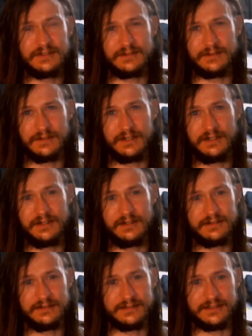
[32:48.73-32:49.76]

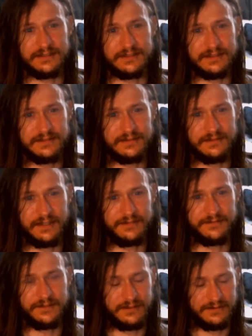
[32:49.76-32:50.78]
or just
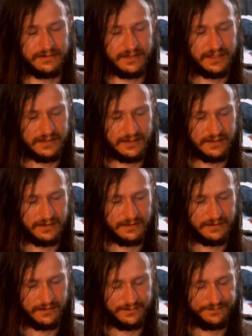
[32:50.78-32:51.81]
left you on red, you know,
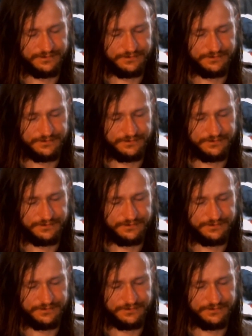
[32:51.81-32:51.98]
and